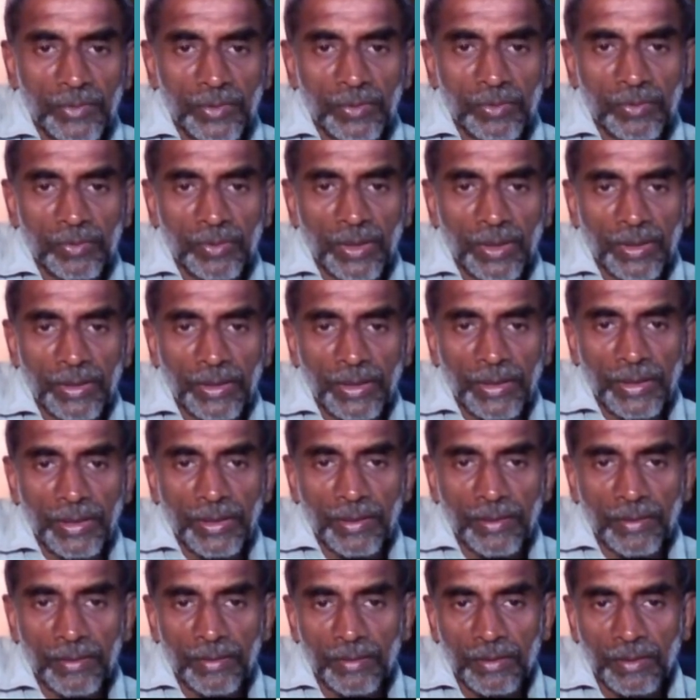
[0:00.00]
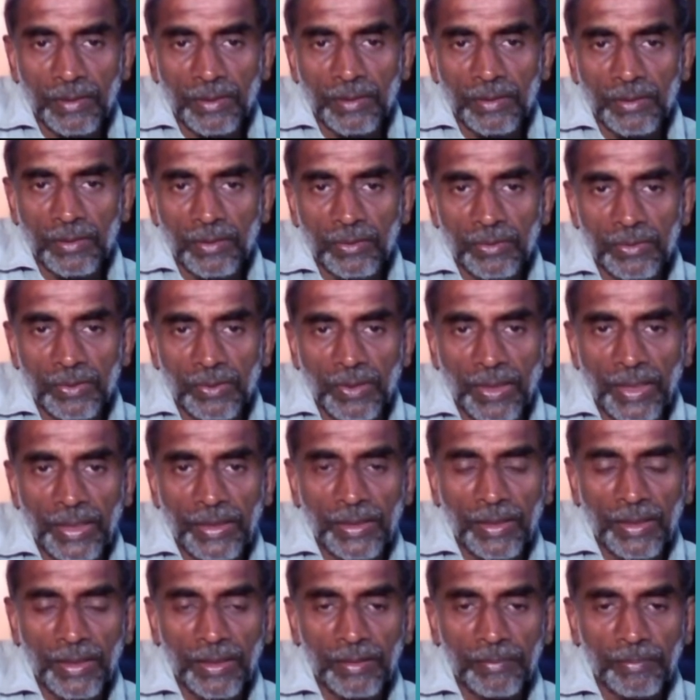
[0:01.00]
to the
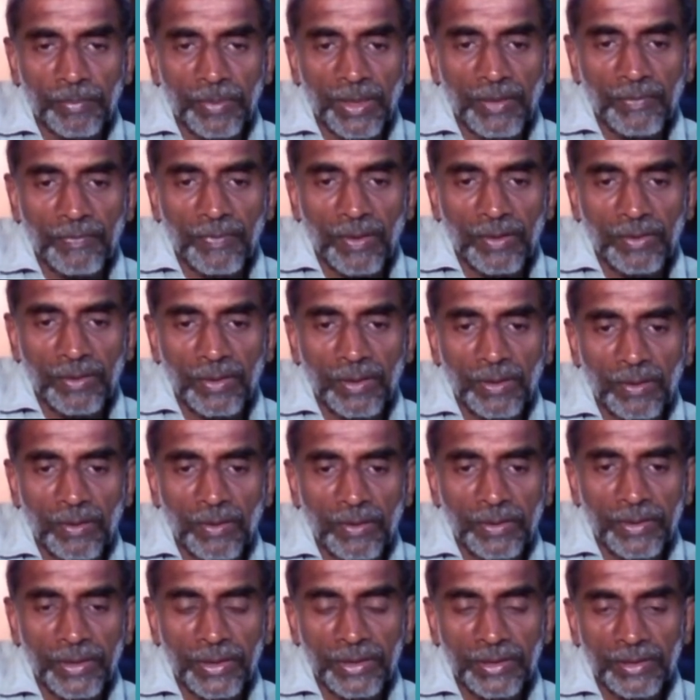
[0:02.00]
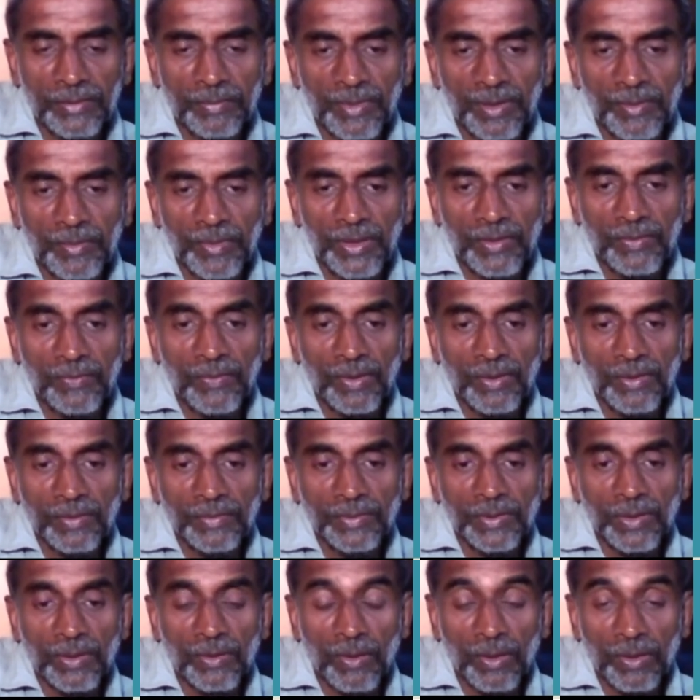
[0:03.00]
dorsolateral prefrontal cortex may be involved
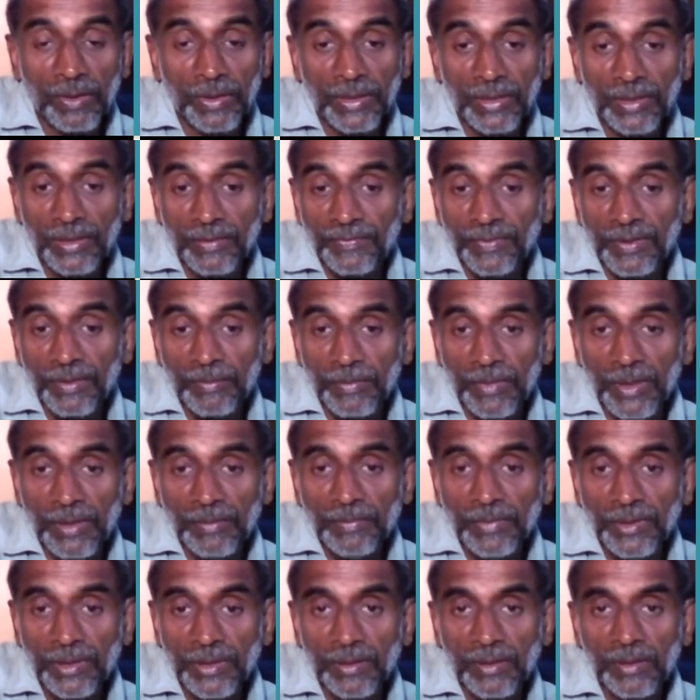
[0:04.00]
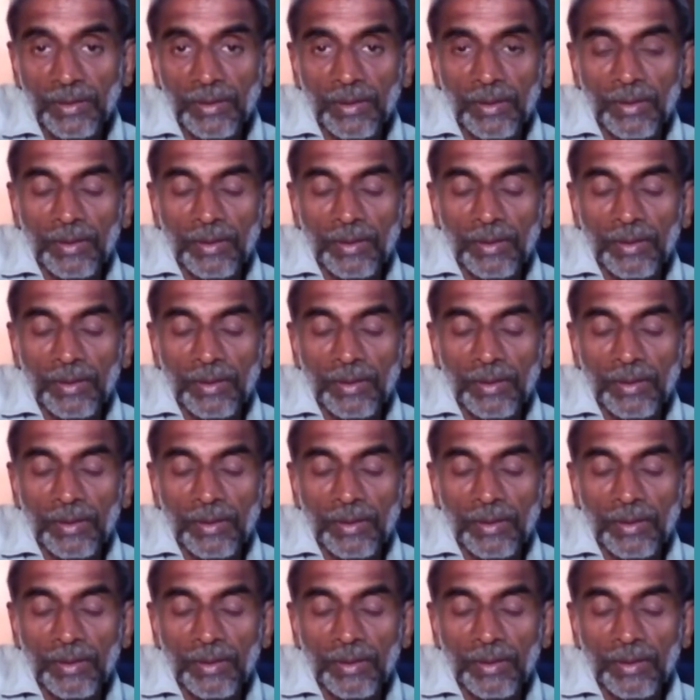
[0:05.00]
in the cognitive symptoms,